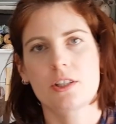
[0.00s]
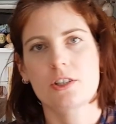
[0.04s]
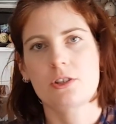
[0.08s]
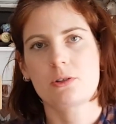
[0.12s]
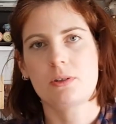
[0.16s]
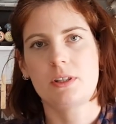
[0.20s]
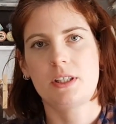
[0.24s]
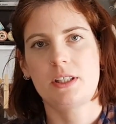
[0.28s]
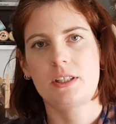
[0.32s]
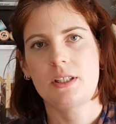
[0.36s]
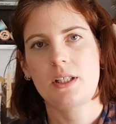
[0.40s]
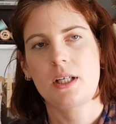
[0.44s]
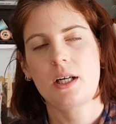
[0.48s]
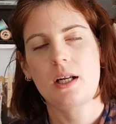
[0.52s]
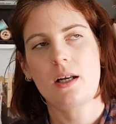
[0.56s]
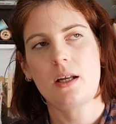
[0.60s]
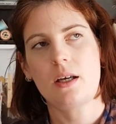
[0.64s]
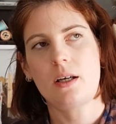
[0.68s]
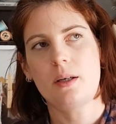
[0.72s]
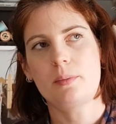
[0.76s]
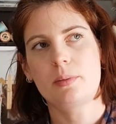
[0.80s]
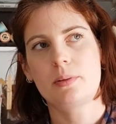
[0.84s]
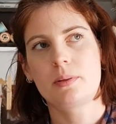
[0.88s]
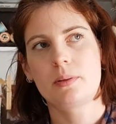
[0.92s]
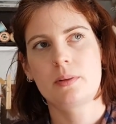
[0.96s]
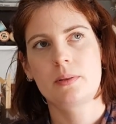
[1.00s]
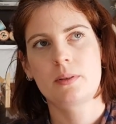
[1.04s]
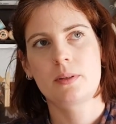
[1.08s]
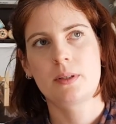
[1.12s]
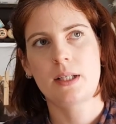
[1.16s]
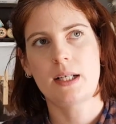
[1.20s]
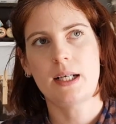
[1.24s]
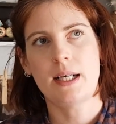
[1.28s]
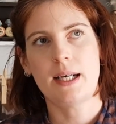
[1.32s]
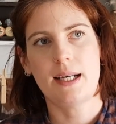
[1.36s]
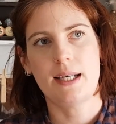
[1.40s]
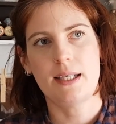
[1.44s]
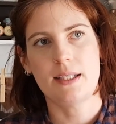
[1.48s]
to a knitting club
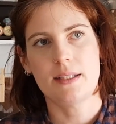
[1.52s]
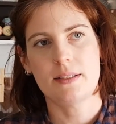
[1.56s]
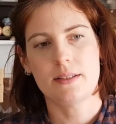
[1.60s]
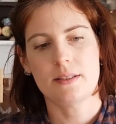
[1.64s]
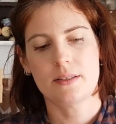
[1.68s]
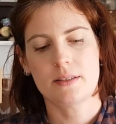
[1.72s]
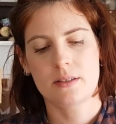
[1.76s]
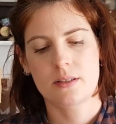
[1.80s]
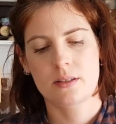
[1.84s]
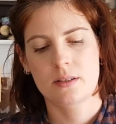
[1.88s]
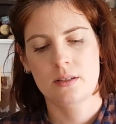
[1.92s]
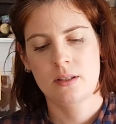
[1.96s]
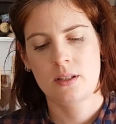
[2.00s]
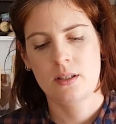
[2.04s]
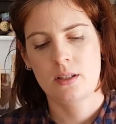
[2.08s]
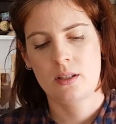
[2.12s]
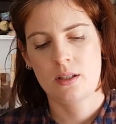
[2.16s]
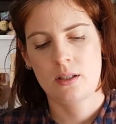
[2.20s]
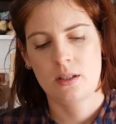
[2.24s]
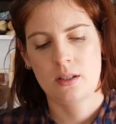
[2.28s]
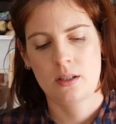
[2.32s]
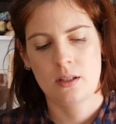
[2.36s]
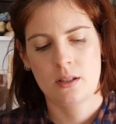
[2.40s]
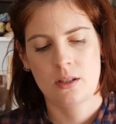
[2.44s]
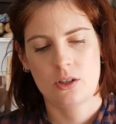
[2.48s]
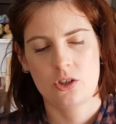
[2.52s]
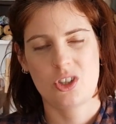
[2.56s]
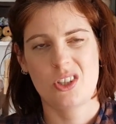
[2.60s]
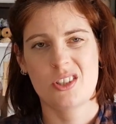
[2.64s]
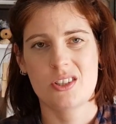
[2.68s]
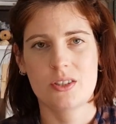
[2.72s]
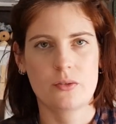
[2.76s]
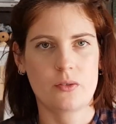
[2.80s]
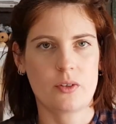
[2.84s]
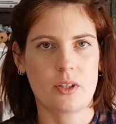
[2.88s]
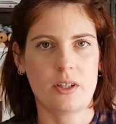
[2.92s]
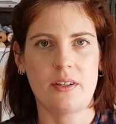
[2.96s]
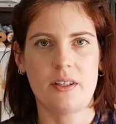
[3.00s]
and she has a
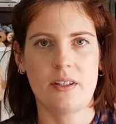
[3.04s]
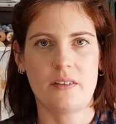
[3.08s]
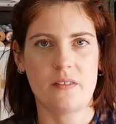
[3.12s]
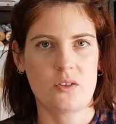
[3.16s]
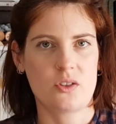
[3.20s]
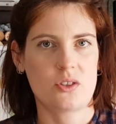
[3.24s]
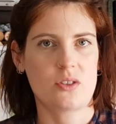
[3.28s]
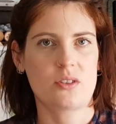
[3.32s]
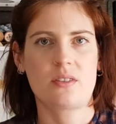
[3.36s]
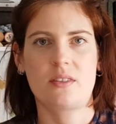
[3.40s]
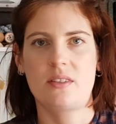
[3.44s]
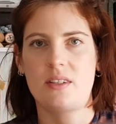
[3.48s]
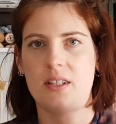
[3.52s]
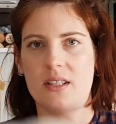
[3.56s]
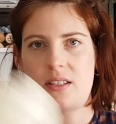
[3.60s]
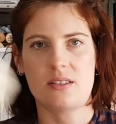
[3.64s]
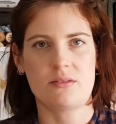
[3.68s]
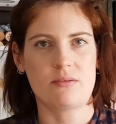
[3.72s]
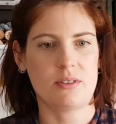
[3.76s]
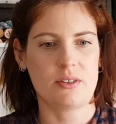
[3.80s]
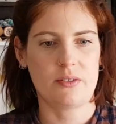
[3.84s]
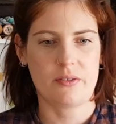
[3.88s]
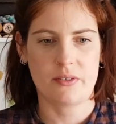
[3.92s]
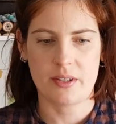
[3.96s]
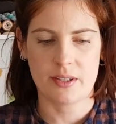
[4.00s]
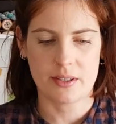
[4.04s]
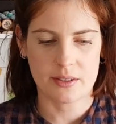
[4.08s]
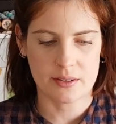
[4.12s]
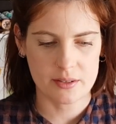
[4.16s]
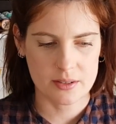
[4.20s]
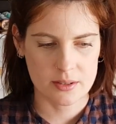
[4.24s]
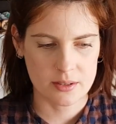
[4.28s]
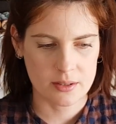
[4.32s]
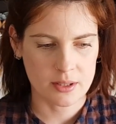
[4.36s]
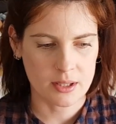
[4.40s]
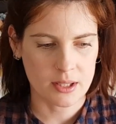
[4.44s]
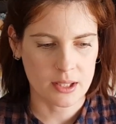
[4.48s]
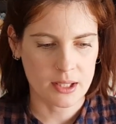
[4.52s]
friend there that just gets rid of things.
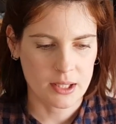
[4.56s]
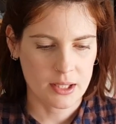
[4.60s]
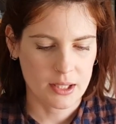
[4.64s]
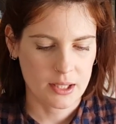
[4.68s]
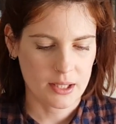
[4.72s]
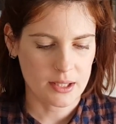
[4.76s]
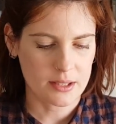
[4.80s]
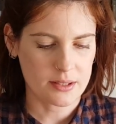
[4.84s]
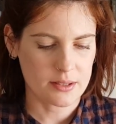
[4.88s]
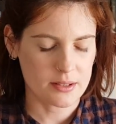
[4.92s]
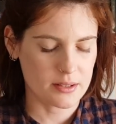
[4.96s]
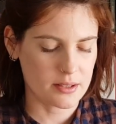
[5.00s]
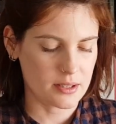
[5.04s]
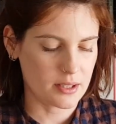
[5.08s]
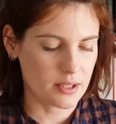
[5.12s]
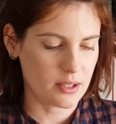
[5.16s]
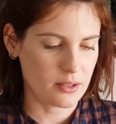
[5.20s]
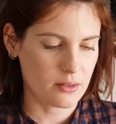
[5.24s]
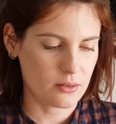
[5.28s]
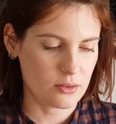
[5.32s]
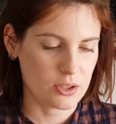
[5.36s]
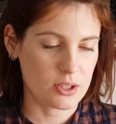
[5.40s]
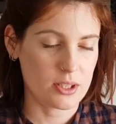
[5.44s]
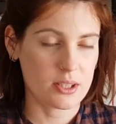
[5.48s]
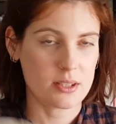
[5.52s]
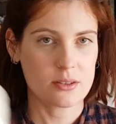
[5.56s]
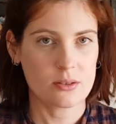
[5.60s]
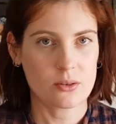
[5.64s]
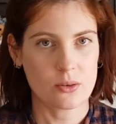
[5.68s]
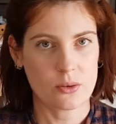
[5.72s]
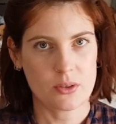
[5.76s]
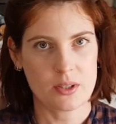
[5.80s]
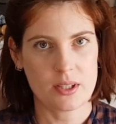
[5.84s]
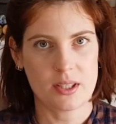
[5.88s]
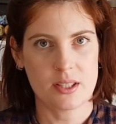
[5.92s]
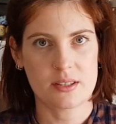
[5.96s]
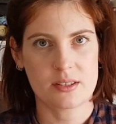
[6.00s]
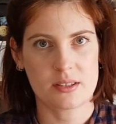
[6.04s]
And so she saw
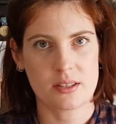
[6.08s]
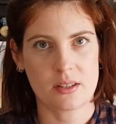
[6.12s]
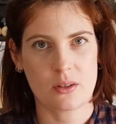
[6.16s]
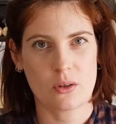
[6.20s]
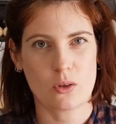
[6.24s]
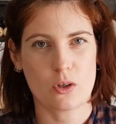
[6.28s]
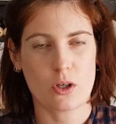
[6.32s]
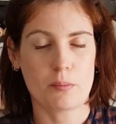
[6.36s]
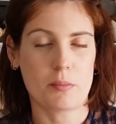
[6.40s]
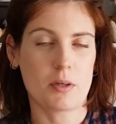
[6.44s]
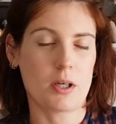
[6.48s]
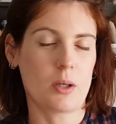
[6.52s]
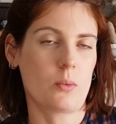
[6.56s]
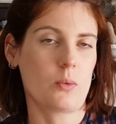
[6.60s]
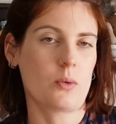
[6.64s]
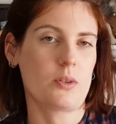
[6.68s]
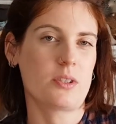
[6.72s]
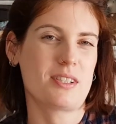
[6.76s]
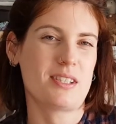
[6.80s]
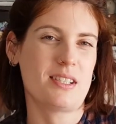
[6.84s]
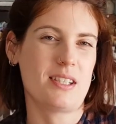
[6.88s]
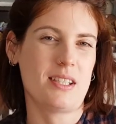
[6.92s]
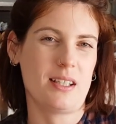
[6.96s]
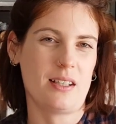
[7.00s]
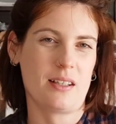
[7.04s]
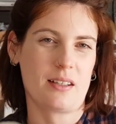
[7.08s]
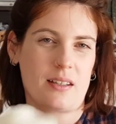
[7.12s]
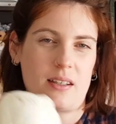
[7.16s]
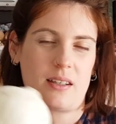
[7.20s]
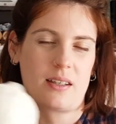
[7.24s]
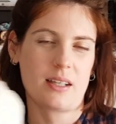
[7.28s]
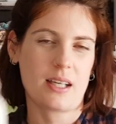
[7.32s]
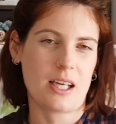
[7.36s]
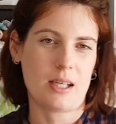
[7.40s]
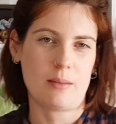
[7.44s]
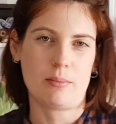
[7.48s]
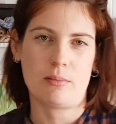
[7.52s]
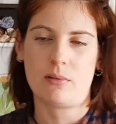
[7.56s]
this and thought I might want to knit like a
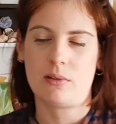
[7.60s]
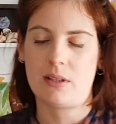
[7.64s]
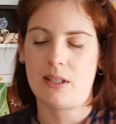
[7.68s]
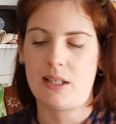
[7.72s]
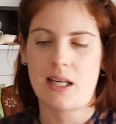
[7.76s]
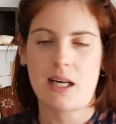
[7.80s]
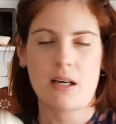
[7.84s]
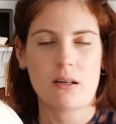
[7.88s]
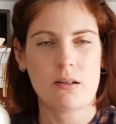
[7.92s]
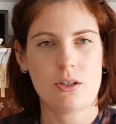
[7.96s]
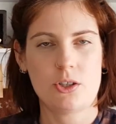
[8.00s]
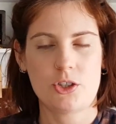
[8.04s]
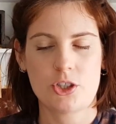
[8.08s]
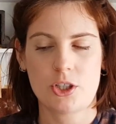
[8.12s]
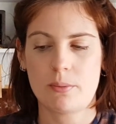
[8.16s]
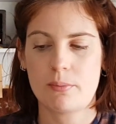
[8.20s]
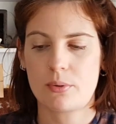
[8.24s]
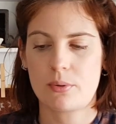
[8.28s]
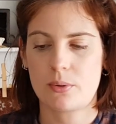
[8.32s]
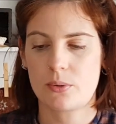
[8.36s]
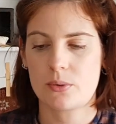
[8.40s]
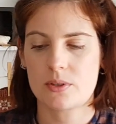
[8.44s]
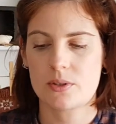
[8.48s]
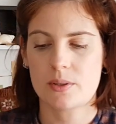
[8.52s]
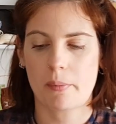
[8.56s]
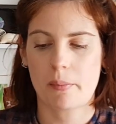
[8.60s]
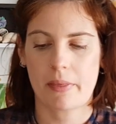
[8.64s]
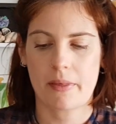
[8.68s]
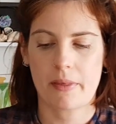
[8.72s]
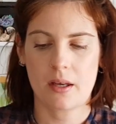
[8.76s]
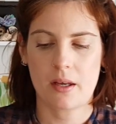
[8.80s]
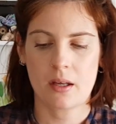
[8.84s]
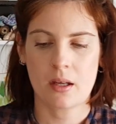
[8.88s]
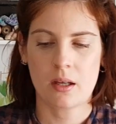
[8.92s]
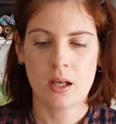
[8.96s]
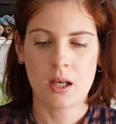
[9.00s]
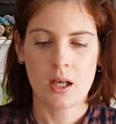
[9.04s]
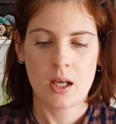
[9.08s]
cable knit Aran jumper or
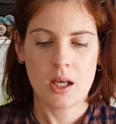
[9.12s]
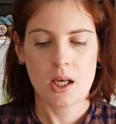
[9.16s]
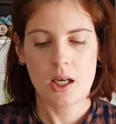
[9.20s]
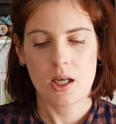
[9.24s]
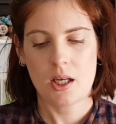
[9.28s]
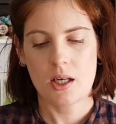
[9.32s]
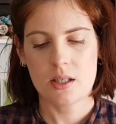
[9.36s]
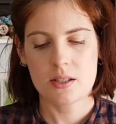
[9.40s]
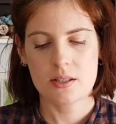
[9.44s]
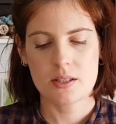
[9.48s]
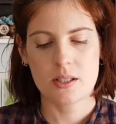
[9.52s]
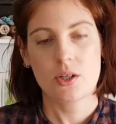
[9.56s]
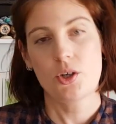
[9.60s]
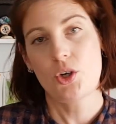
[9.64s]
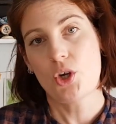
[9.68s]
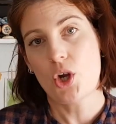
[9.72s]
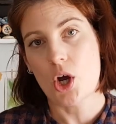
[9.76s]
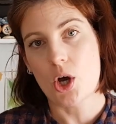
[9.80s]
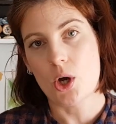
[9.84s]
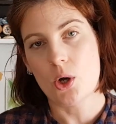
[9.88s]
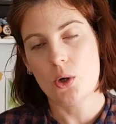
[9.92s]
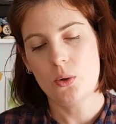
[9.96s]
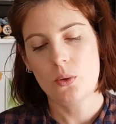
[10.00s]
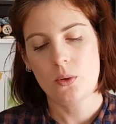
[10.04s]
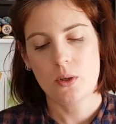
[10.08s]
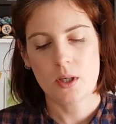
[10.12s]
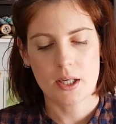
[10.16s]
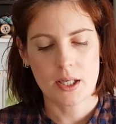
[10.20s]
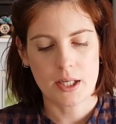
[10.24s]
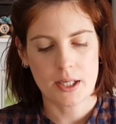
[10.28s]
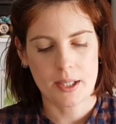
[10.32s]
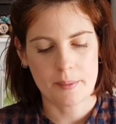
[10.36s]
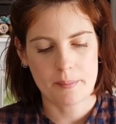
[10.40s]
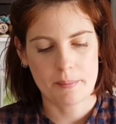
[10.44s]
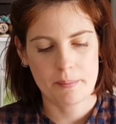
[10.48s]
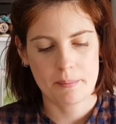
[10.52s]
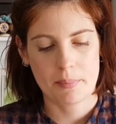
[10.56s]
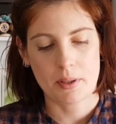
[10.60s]
something. And I said no,
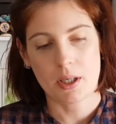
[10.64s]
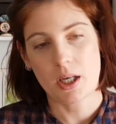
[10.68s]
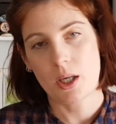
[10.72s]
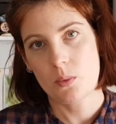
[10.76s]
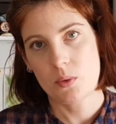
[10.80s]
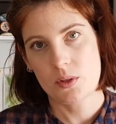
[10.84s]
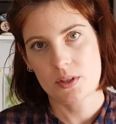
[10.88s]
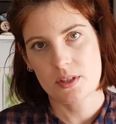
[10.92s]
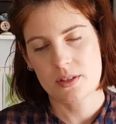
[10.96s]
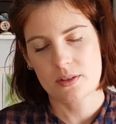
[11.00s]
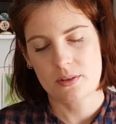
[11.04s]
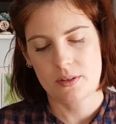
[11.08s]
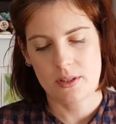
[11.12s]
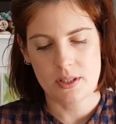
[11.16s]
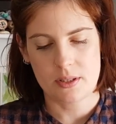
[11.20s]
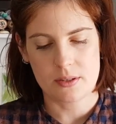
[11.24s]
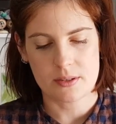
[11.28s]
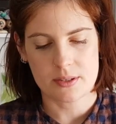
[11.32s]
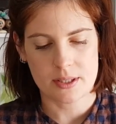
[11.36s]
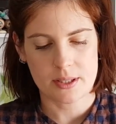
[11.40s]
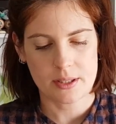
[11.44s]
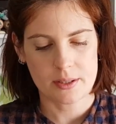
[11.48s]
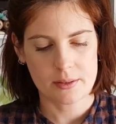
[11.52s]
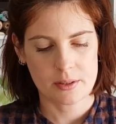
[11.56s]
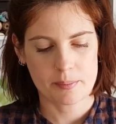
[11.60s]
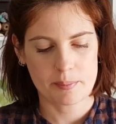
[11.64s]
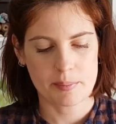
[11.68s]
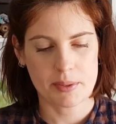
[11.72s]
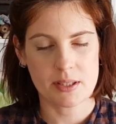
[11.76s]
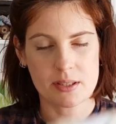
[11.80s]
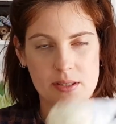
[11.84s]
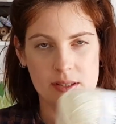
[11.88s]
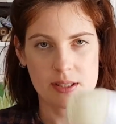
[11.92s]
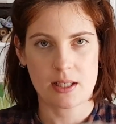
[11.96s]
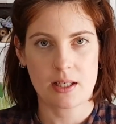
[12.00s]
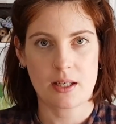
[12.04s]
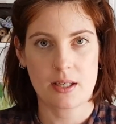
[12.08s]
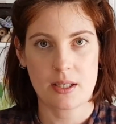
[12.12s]
but I would still use it because
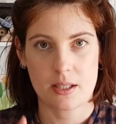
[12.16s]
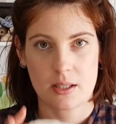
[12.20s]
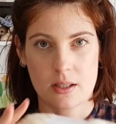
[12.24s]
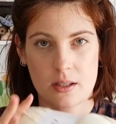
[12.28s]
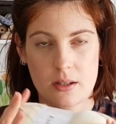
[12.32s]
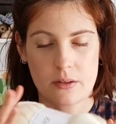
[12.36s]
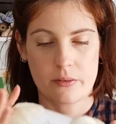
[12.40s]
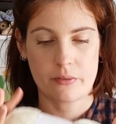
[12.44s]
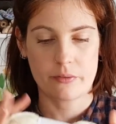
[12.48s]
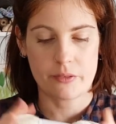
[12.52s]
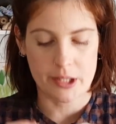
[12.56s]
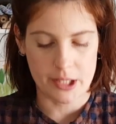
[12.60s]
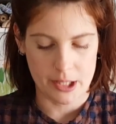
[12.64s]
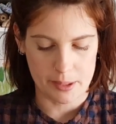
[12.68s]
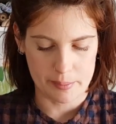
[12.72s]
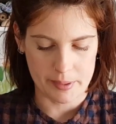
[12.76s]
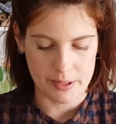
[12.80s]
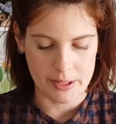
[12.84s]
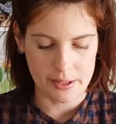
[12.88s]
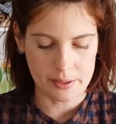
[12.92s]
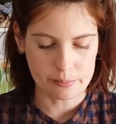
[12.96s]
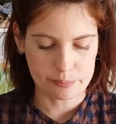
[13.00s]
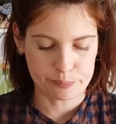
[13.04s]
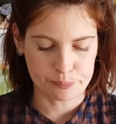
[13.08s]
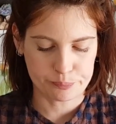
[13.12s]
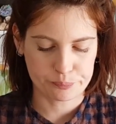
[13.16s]
I like the fibre.